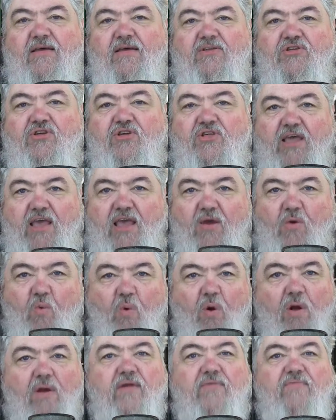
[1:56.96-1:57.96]
to the
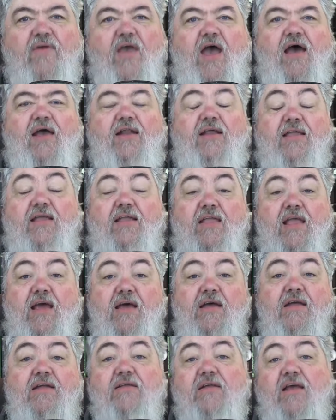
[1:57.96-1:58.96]
Word of God in an
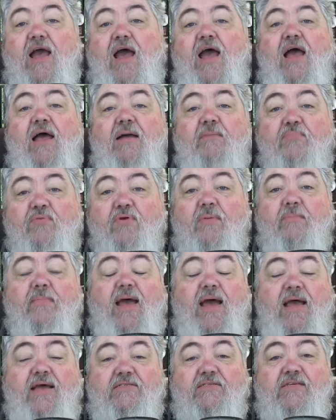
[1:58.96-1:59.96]

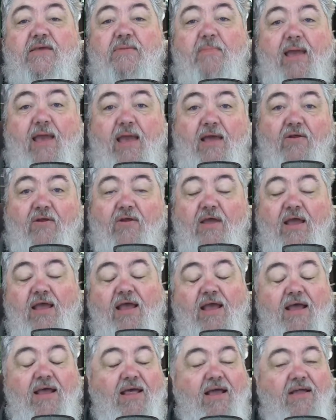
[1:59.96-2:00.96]
uncompromising manner.
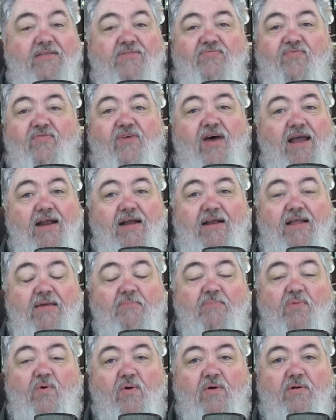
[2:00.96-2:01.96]
That's vitally
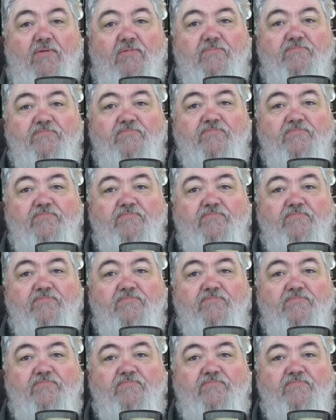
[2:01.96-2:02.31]
important.